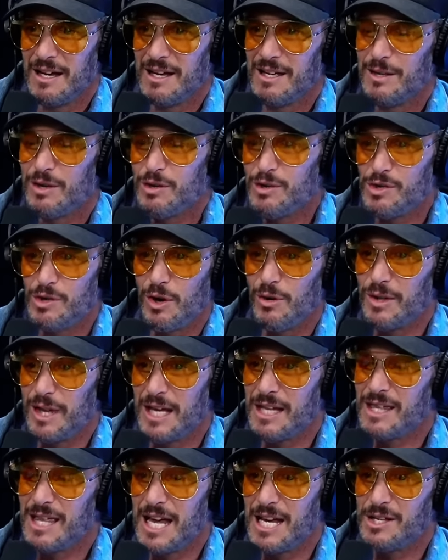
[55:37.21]
They're so they,
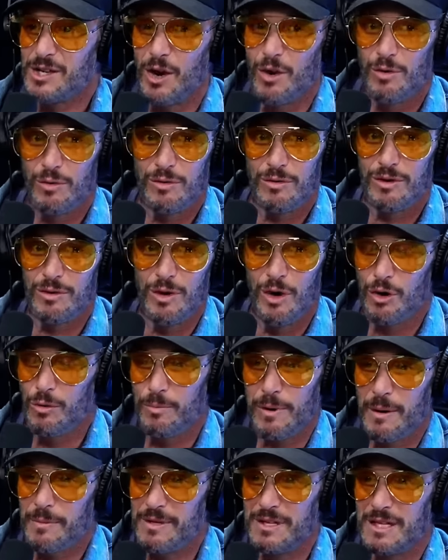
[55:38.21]
they don't know
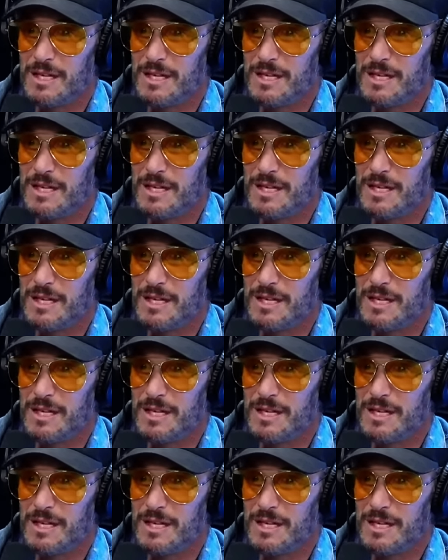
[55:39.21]
probably the